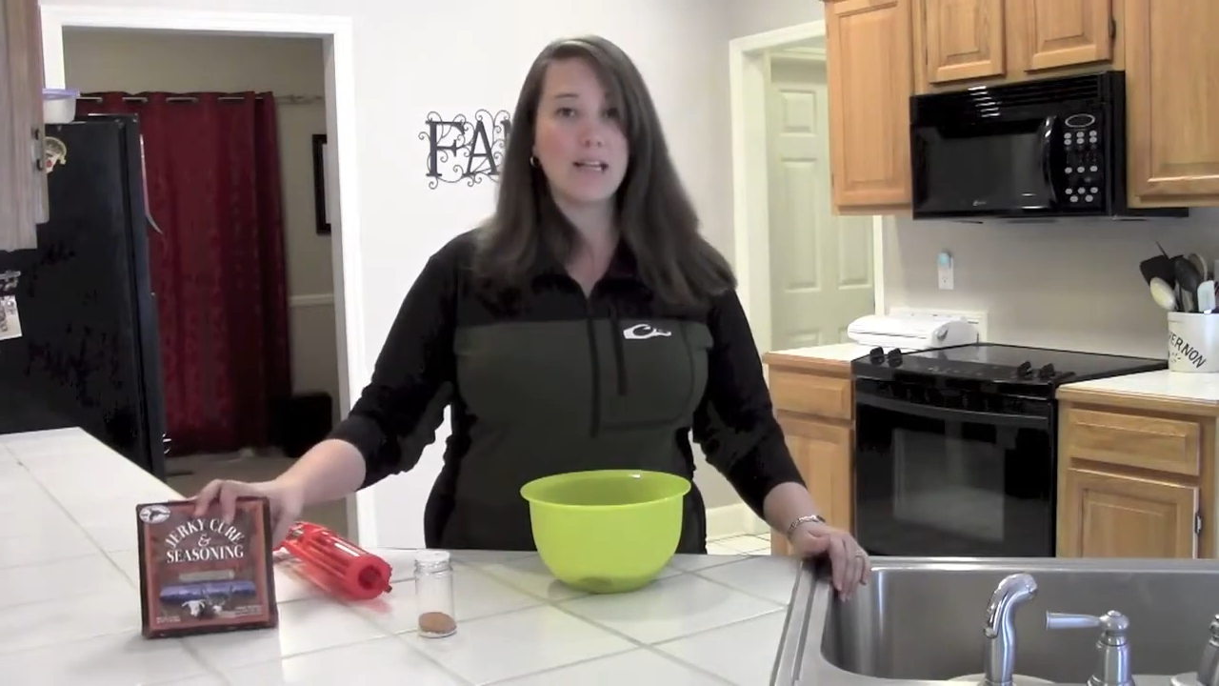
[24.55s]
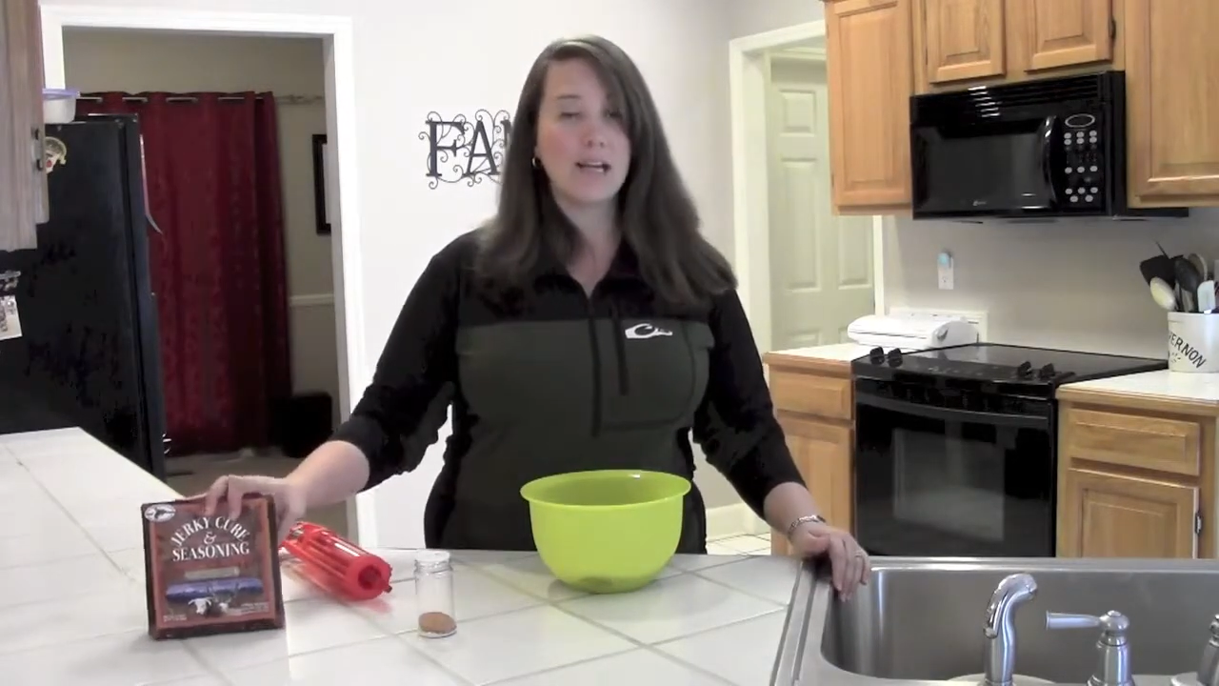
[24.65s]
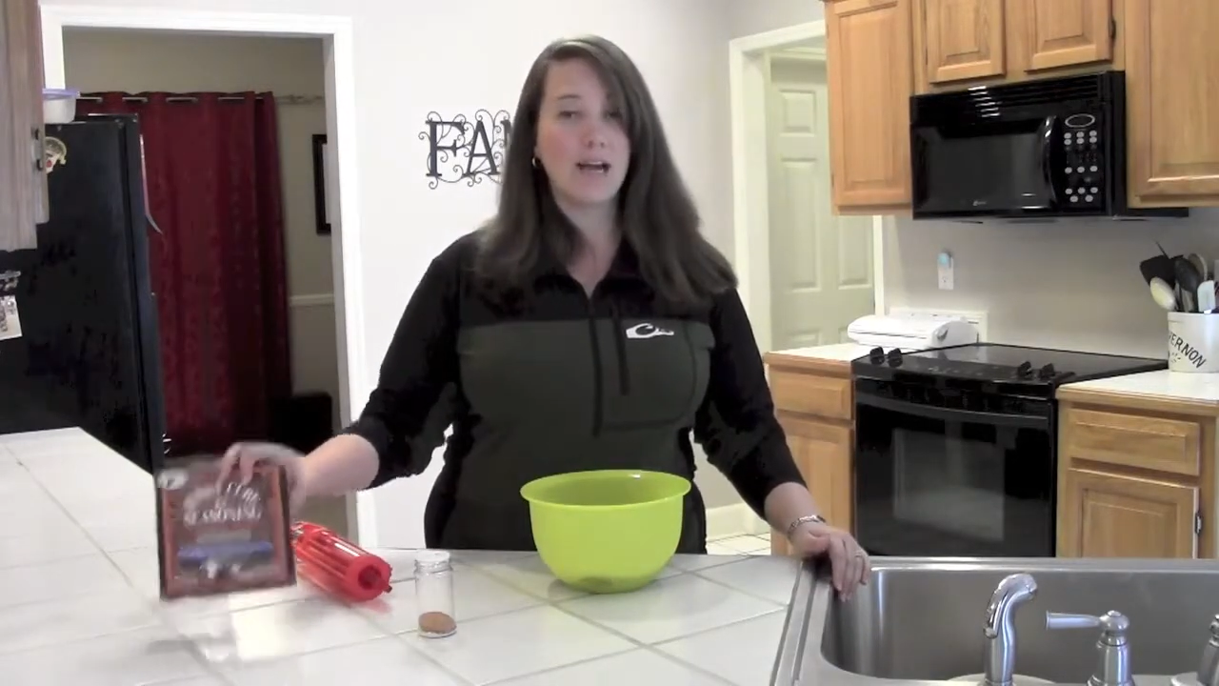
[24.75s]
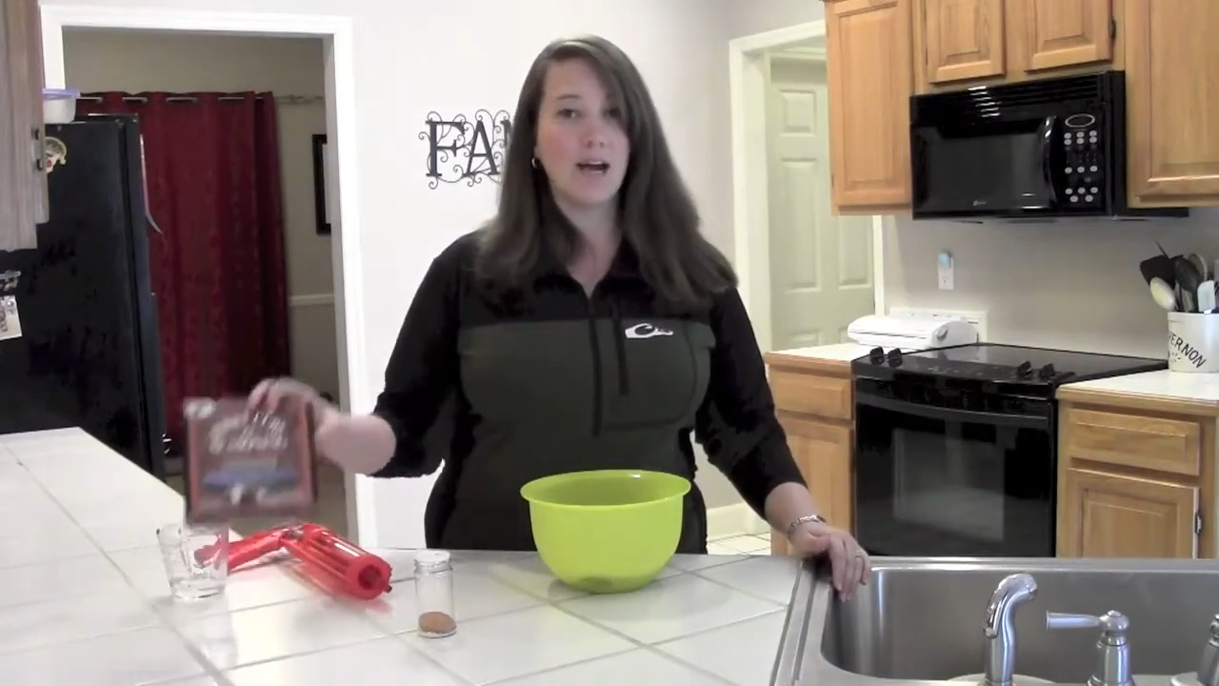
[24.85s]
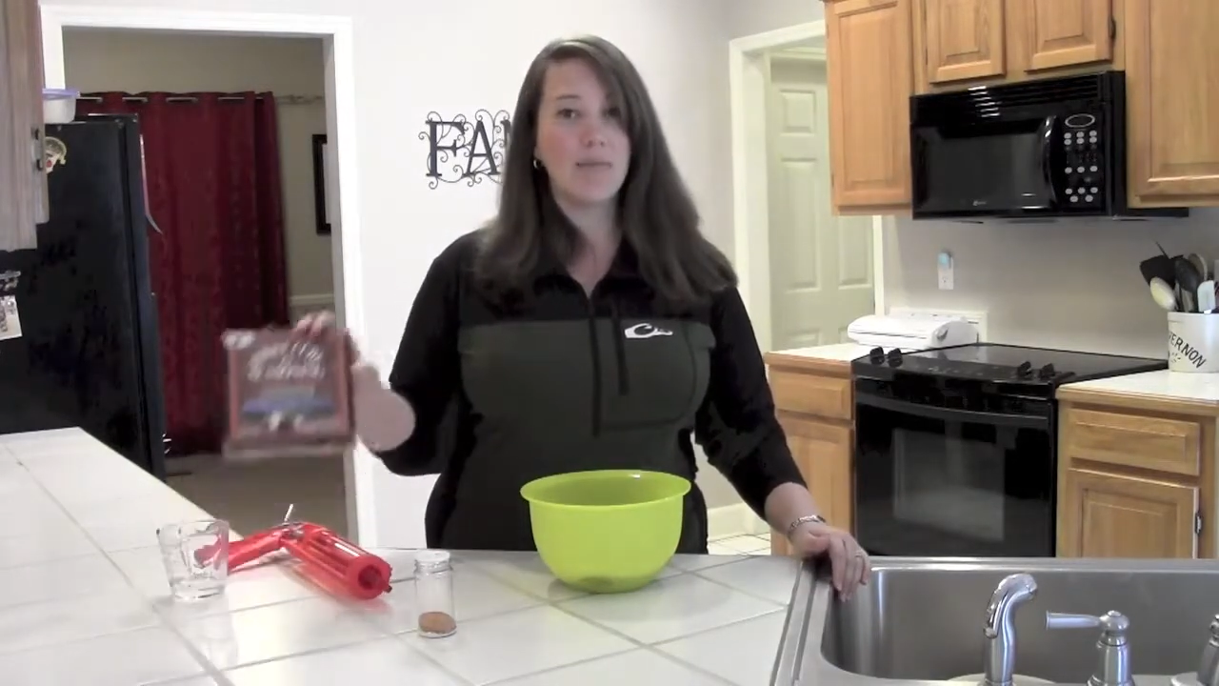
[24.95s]
I
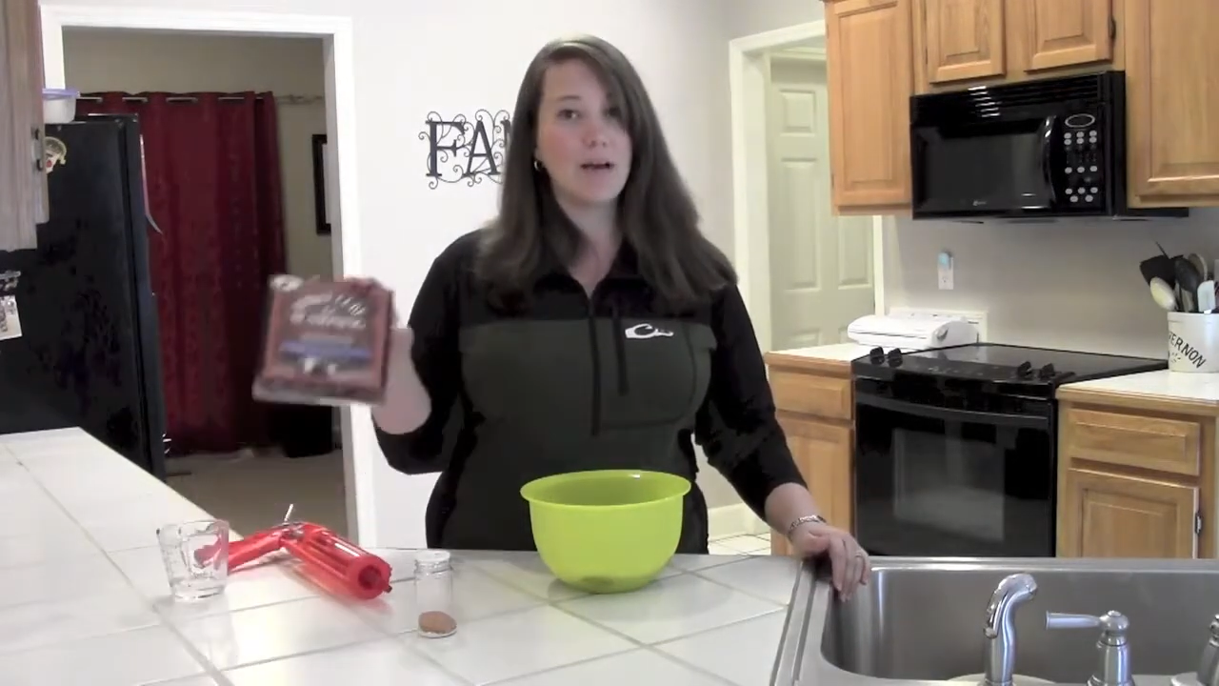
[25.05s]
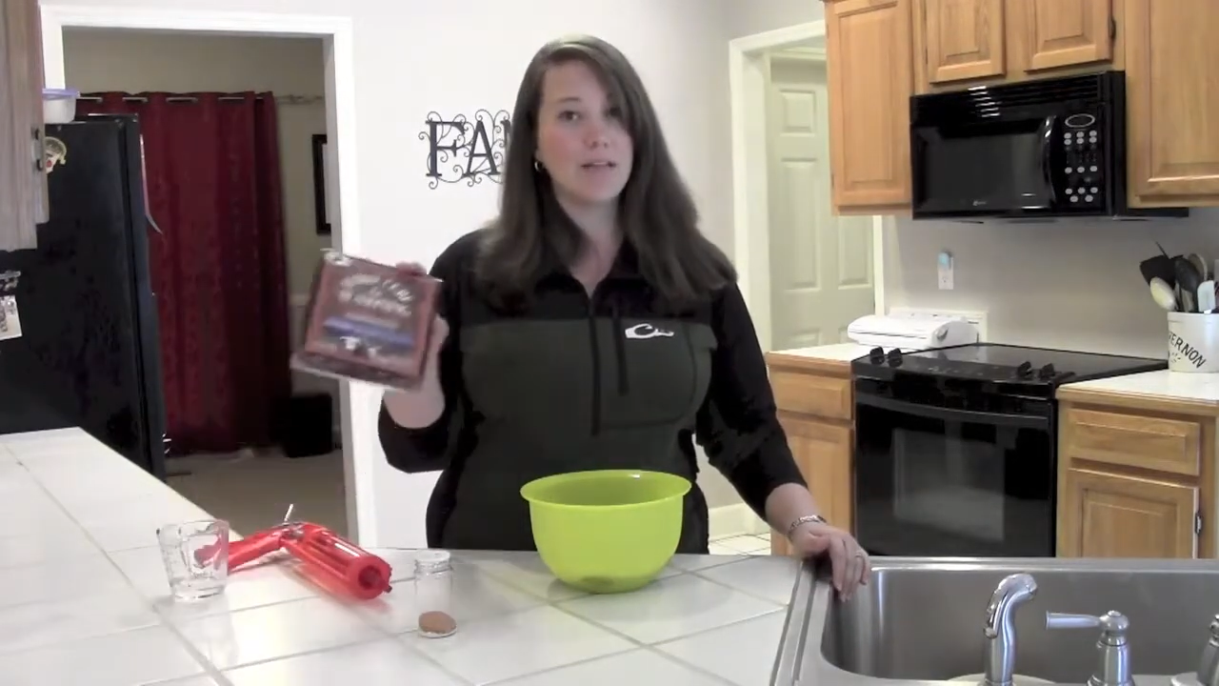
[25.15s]
like High